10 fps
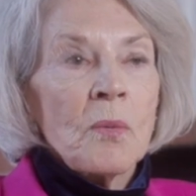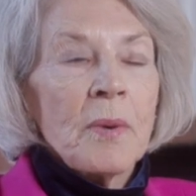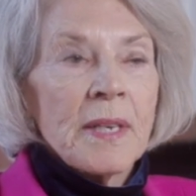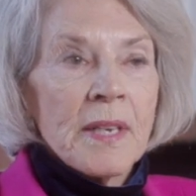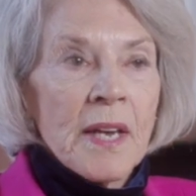
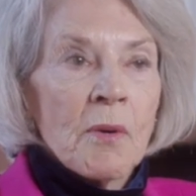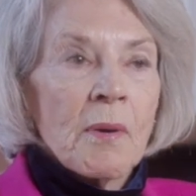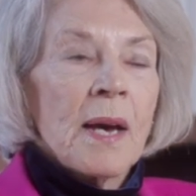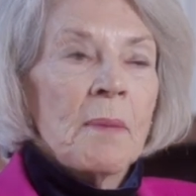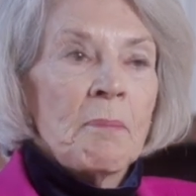window
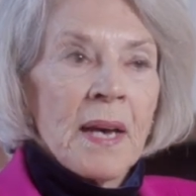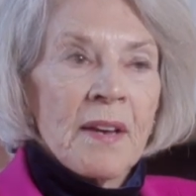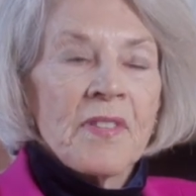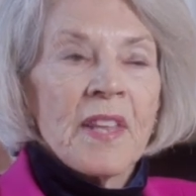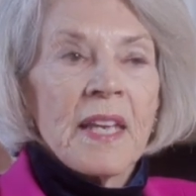
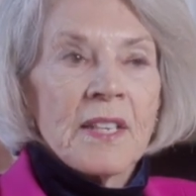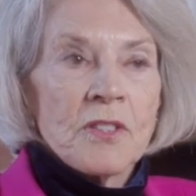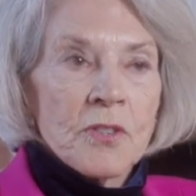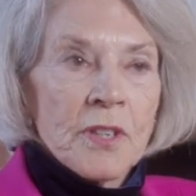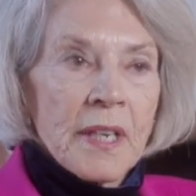above the
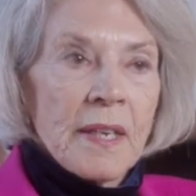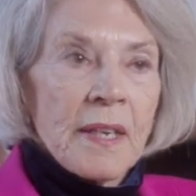entry